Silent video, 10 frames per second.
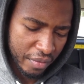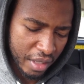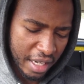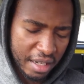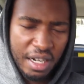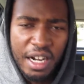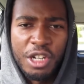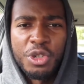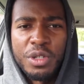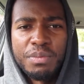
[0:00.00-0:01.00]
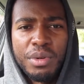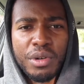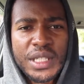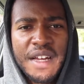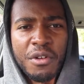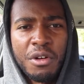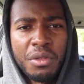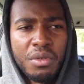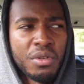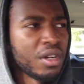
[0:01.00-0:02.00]
like a hundred books I've gone
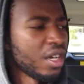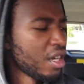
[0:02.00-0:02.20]
through